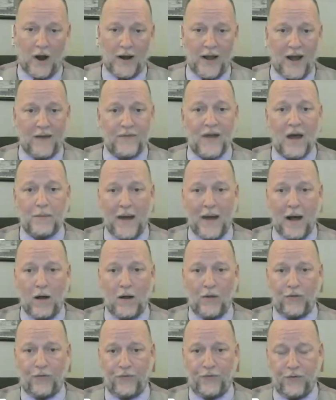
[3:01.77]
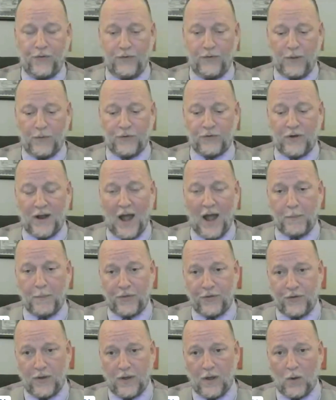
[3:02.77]
Trying to have that balance to demonstrate
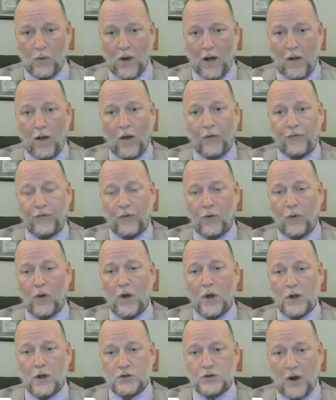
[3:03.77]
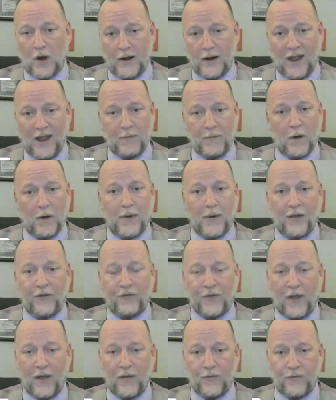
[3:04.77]
empathy while also trying to keep
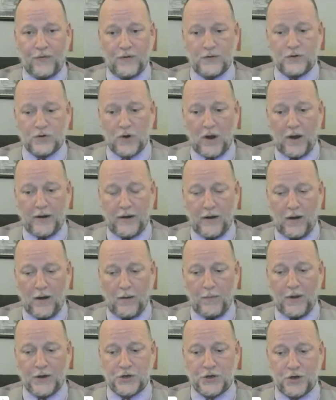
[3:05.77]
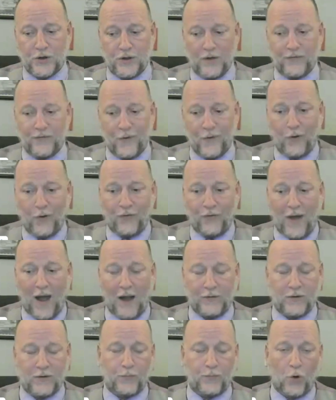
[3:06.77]
everybody safe and trying to make sure that folks
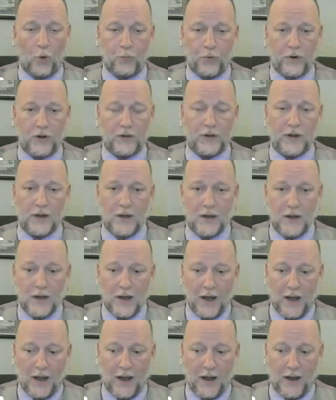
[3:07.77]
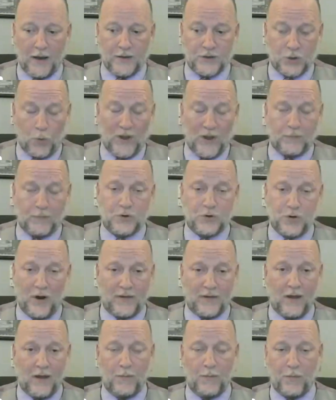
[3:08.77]
act appropriately, and so we can
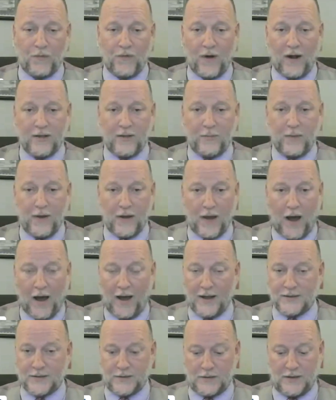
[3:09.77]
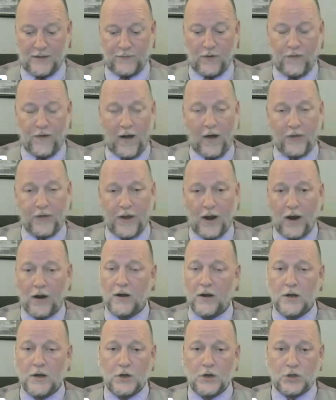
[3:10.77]
treat them and provide the highest level of
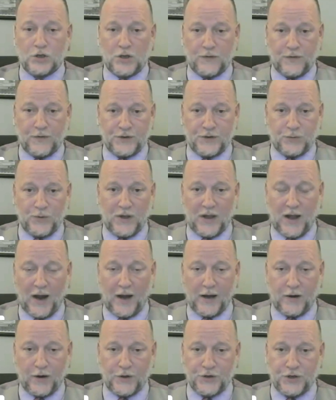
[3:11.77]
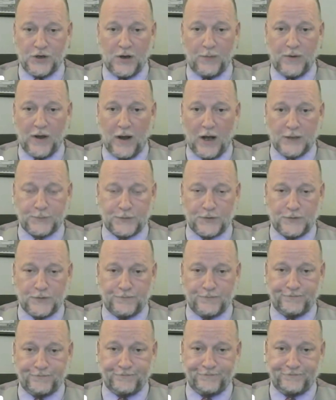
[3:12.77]
healthcare services we can here at GW Hospital.
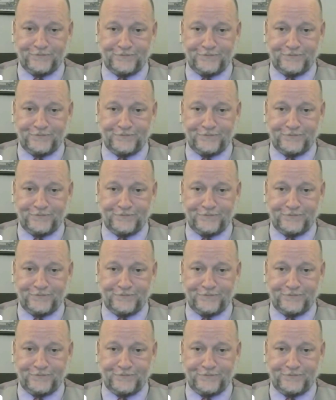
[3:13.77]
